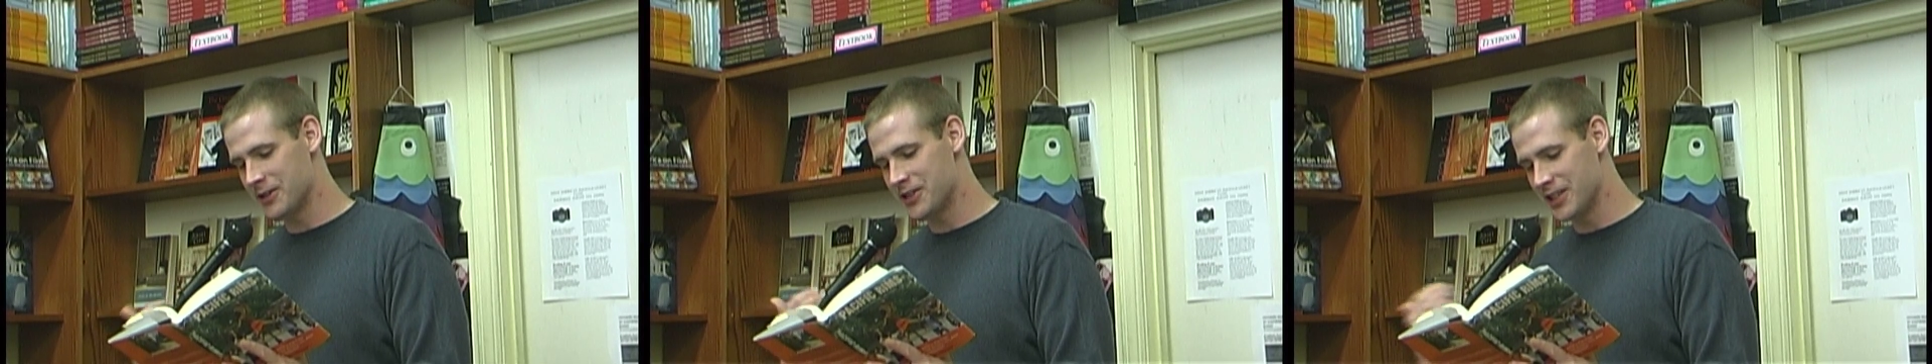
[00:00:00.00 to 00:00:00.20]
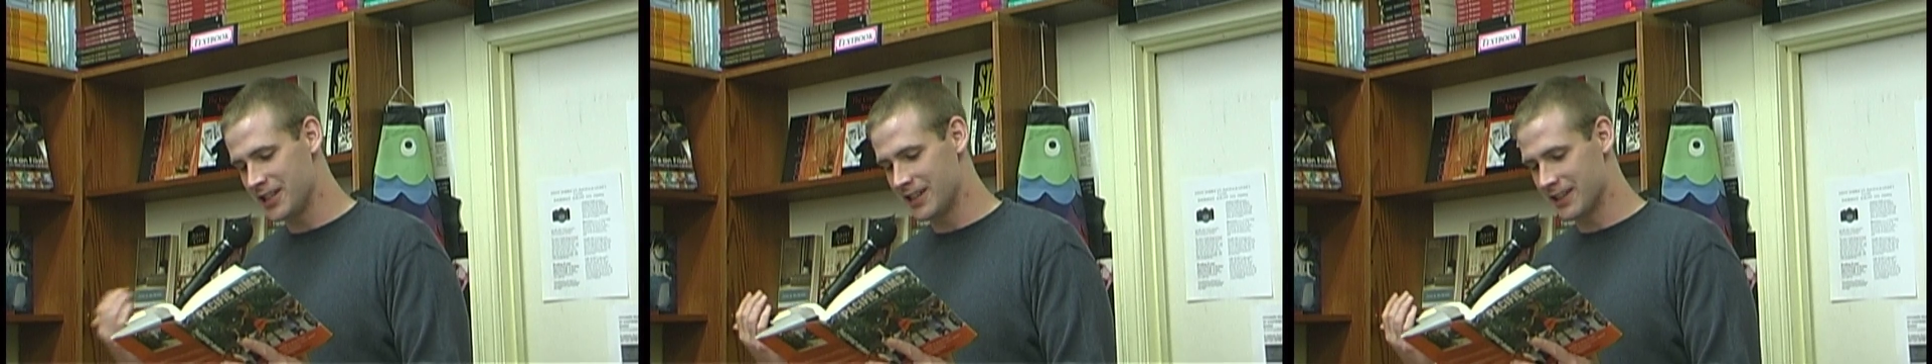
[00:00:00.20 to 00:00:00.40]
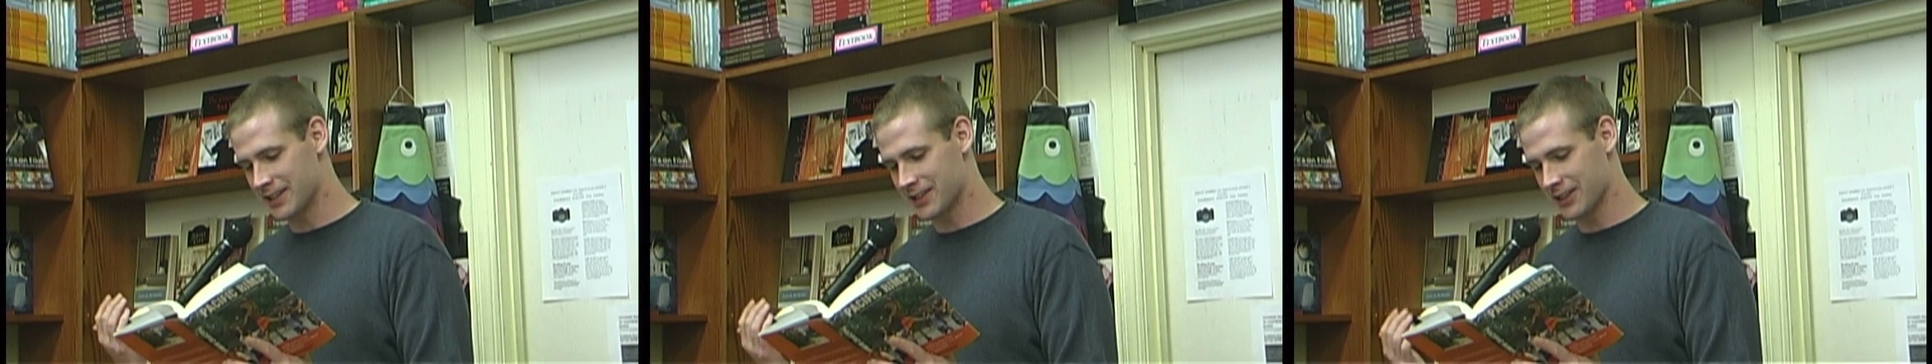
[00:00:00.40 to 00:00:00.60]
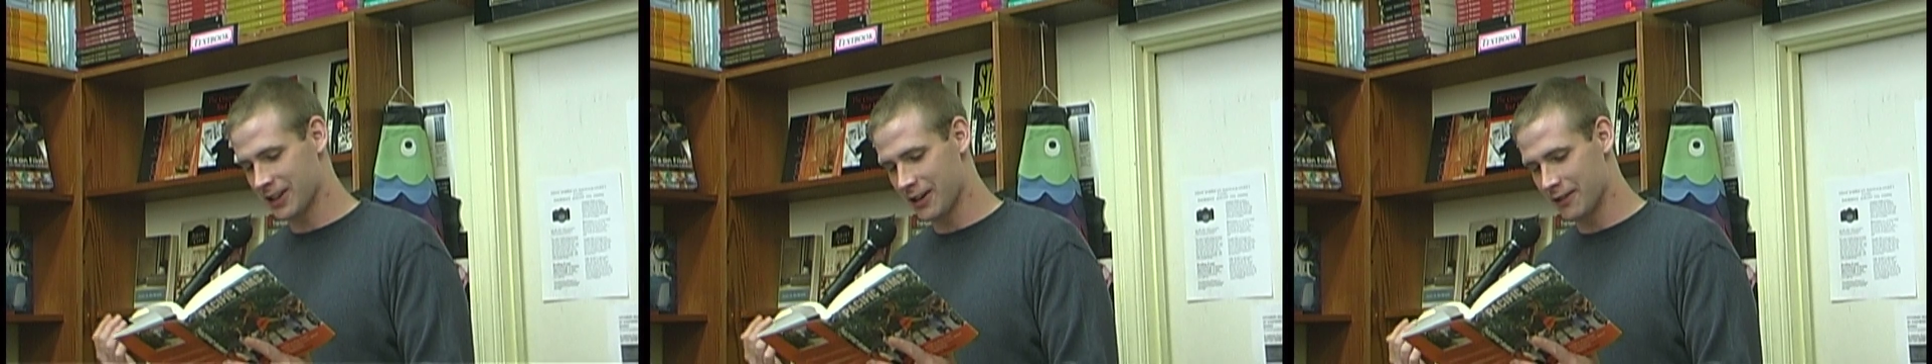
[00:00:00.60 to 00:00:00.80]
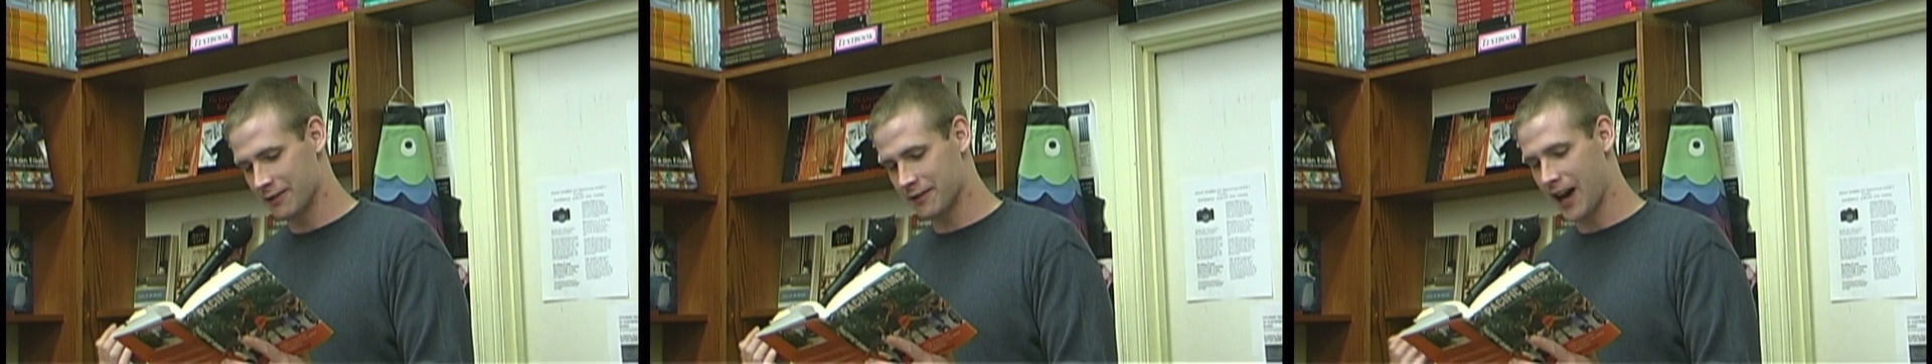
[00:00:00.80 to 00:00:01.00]
genus
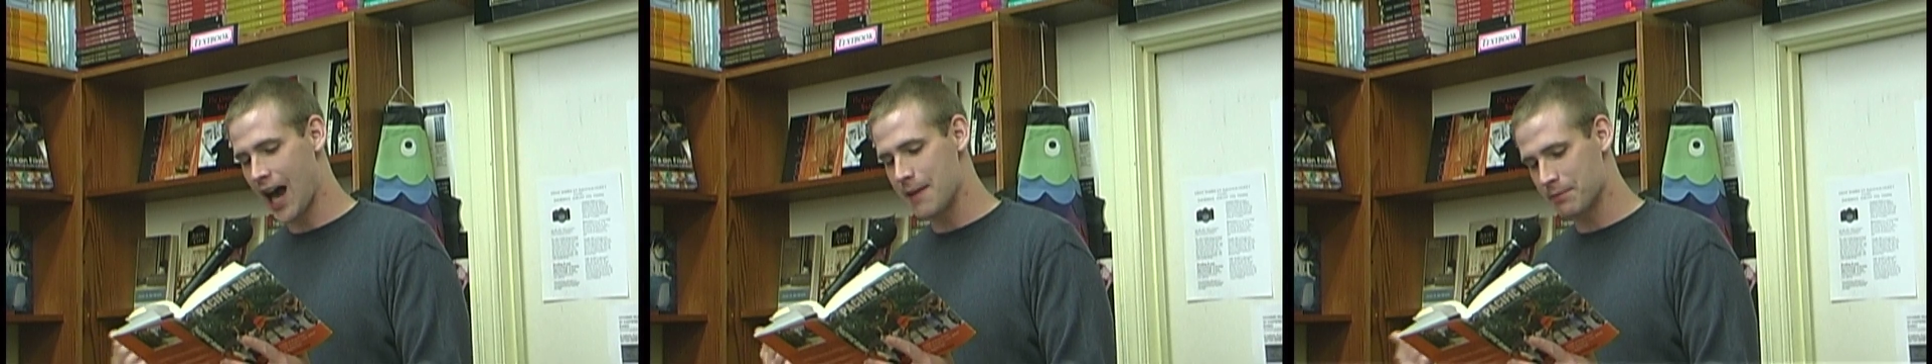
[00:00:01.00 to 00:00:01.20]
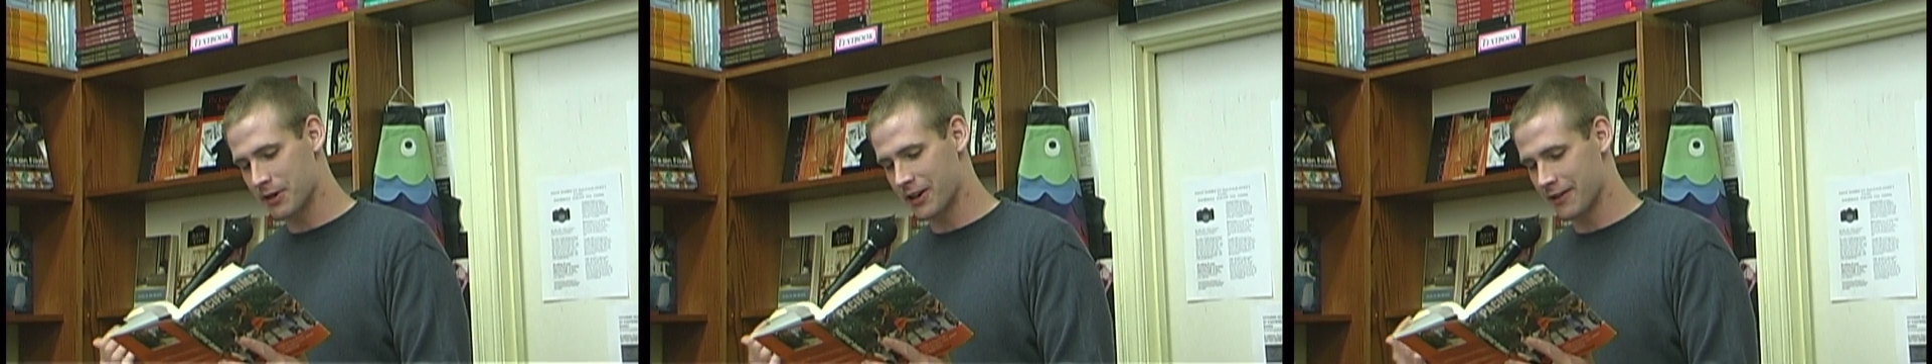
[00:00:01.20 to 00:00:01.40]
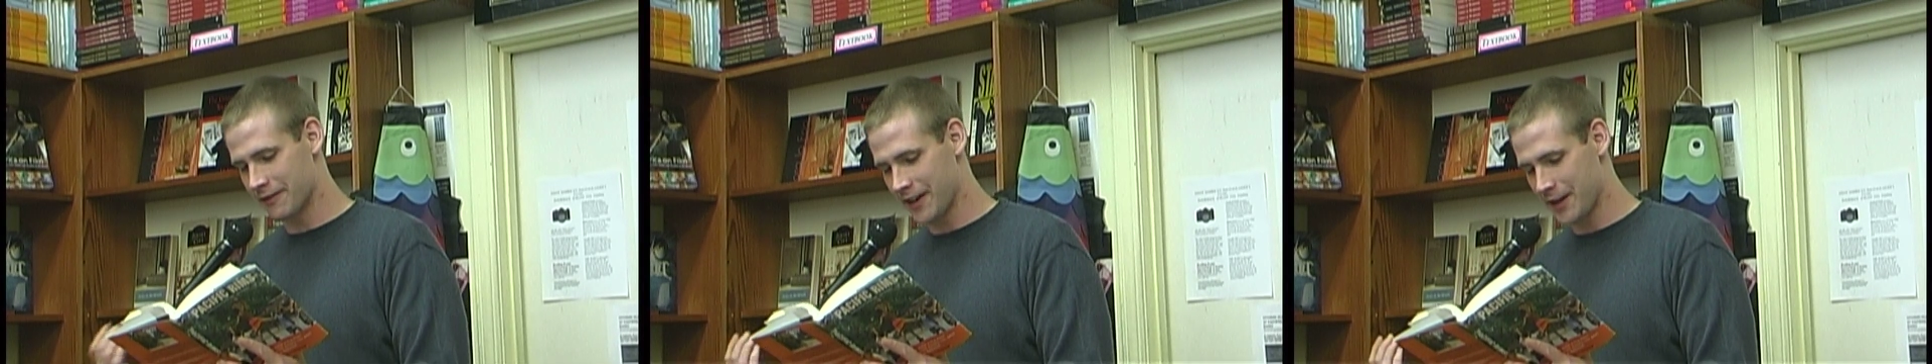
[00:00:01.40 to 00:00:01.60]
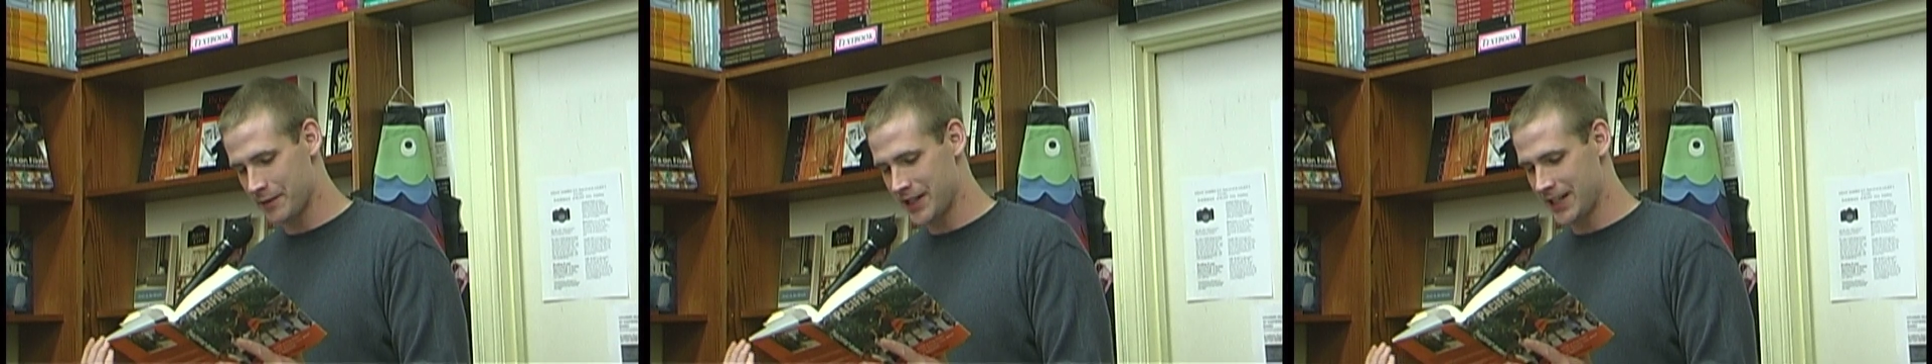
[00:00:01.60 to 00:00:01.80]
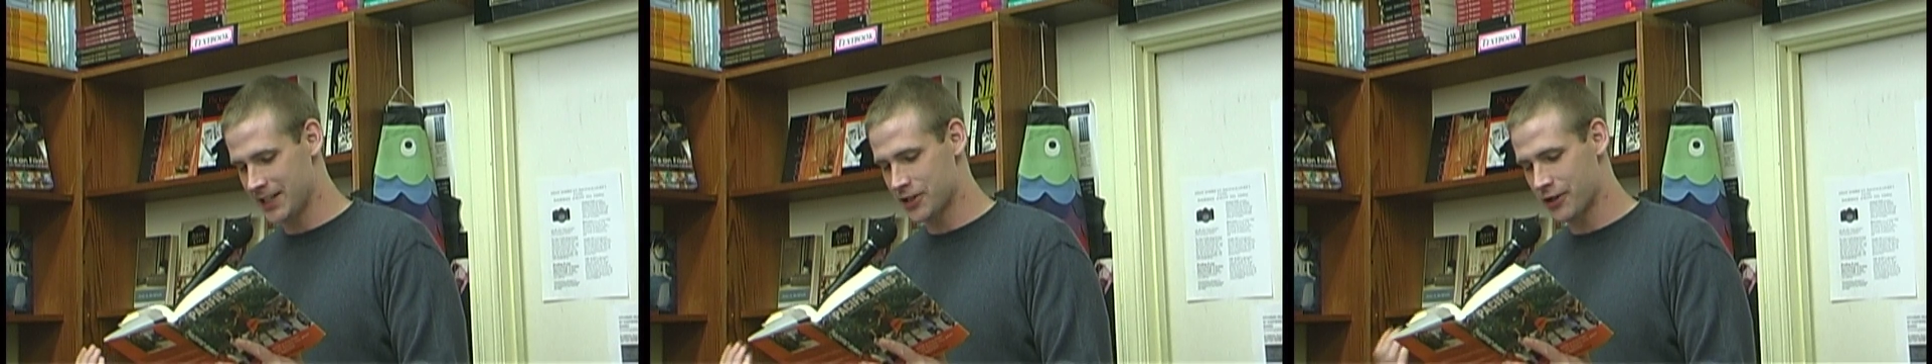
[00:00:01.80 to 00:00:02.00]
of
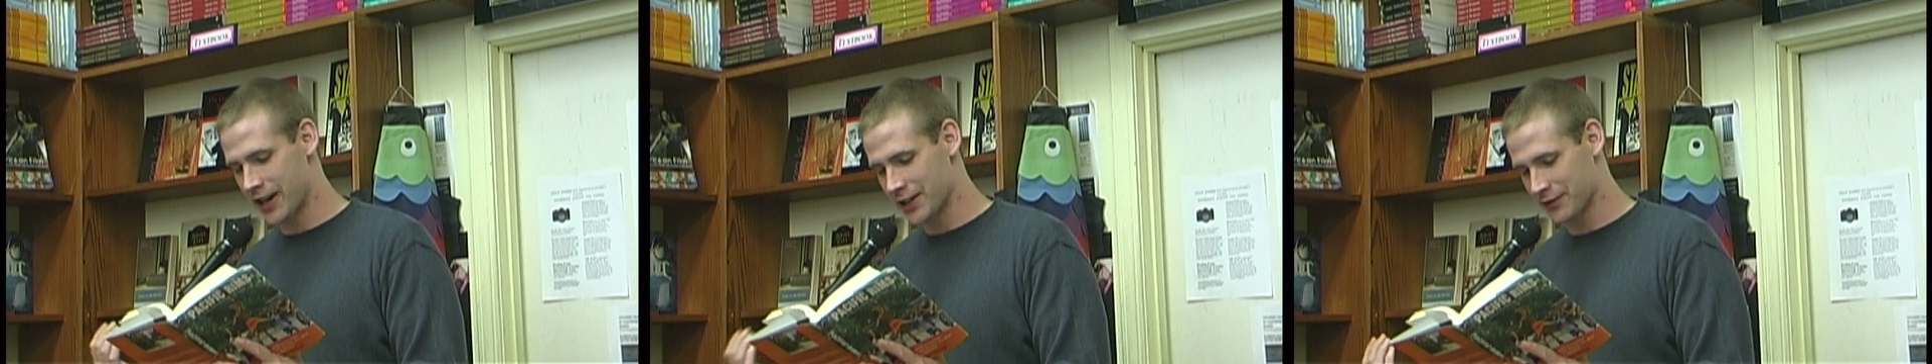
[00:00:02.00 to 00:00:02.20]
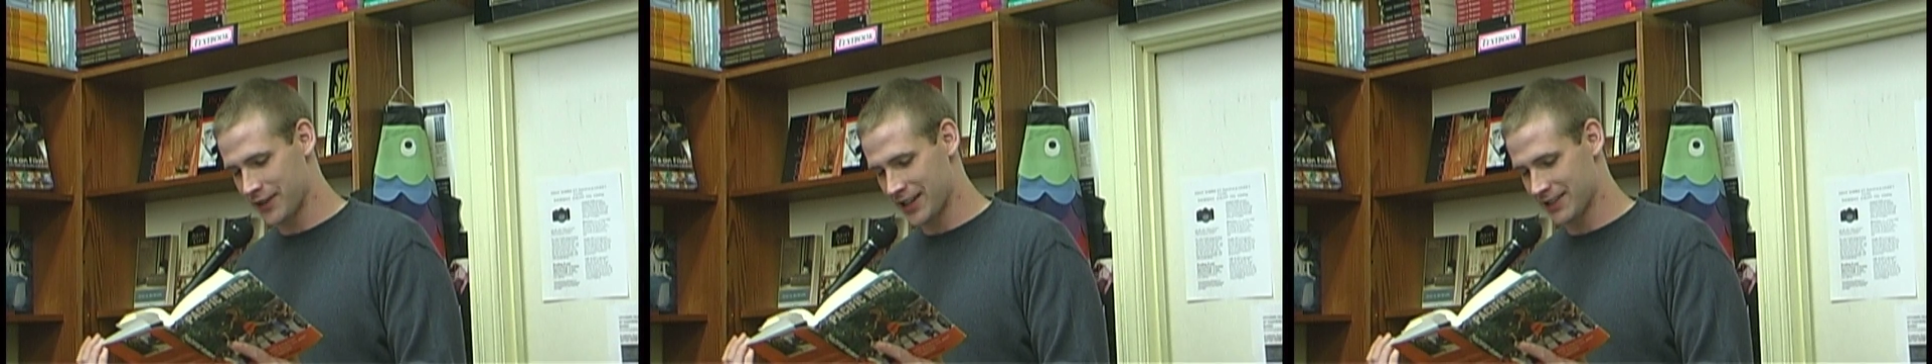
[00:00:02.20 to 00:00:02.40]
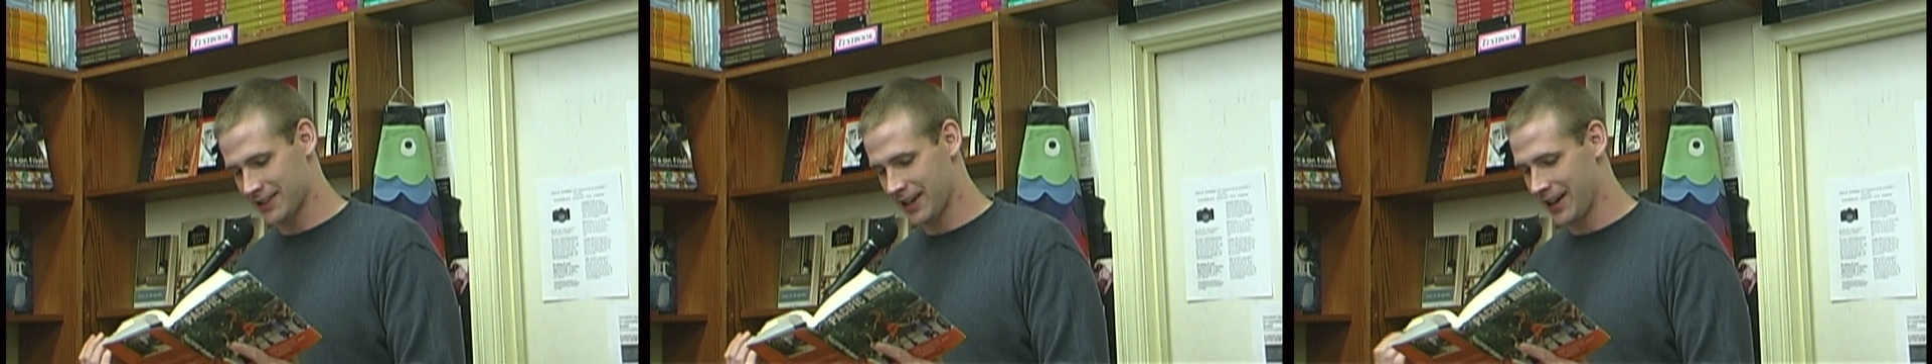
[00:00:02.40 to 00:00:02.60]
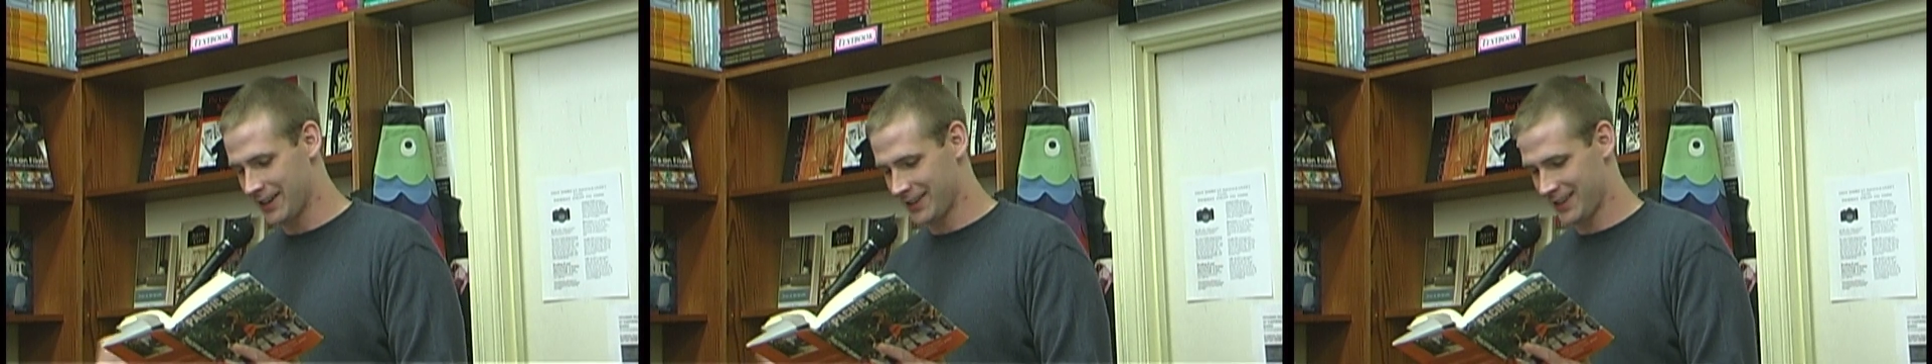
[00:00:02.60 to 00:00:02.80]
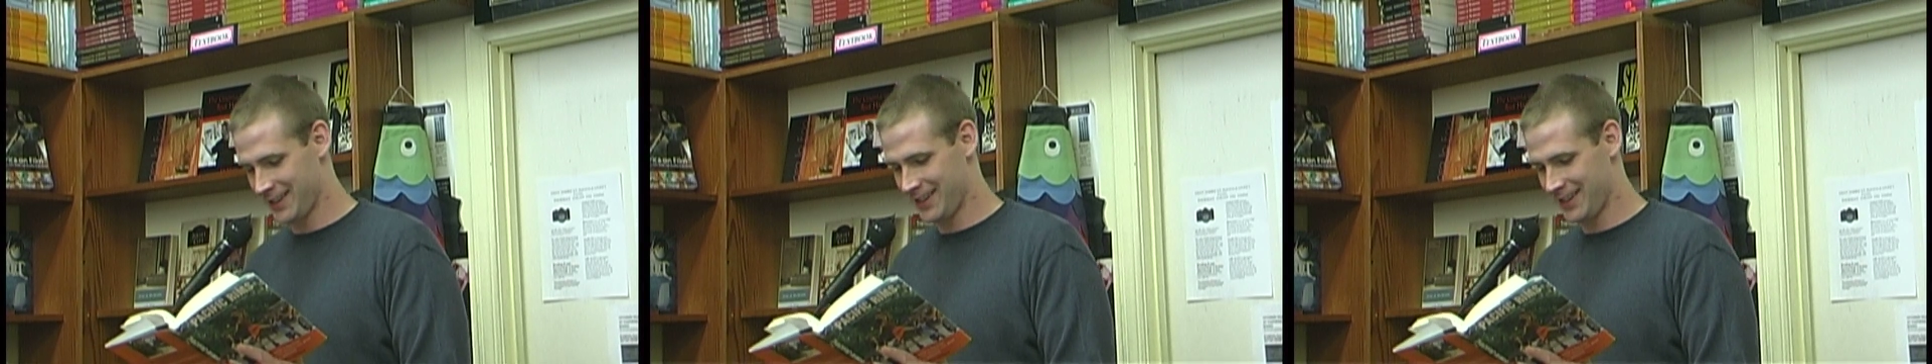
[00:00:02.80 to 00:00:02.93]
hyper-effeminate transvestite,